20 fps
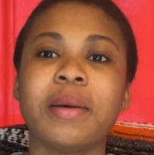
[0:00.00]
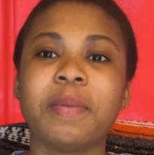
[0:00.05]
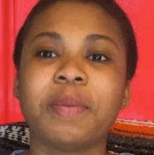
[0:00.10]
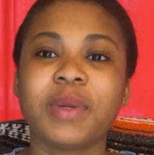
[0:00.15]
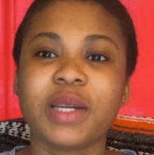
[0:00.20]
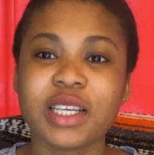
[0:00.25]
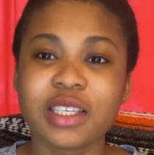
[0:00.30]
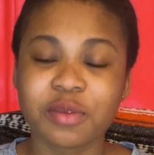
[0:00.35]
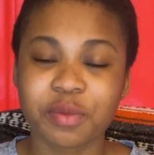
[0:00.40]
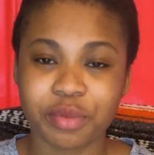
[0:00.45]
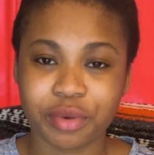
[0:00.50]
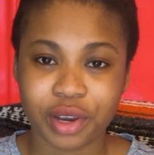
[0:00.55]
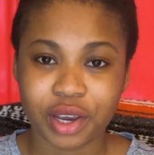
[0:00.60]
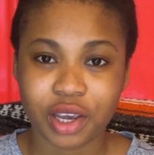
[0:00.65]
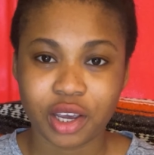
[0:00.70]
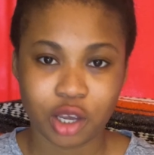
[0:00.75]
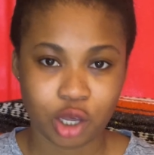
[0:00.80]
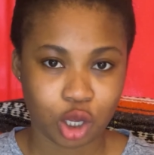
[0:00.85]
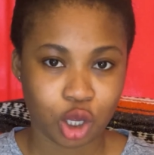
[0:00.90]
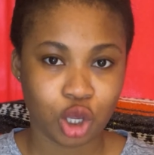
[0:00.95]
please bring
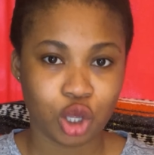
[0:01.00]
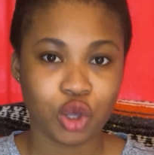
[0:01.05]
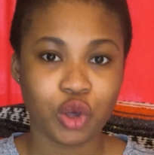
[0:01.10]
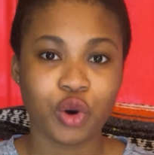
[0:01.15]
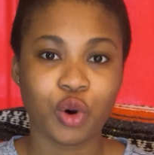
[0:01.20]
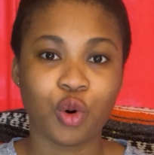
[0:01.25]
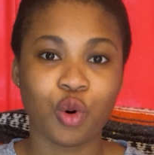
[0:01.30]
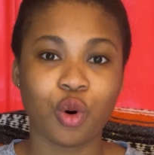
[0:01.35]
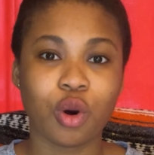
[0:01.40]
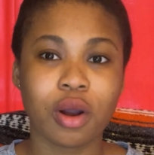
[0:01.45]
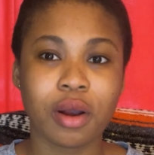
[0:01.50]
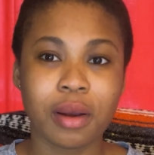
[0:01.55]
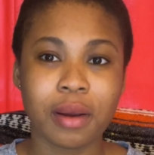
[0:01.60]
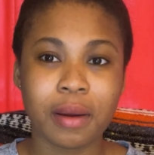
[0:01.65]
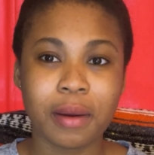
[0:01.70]
your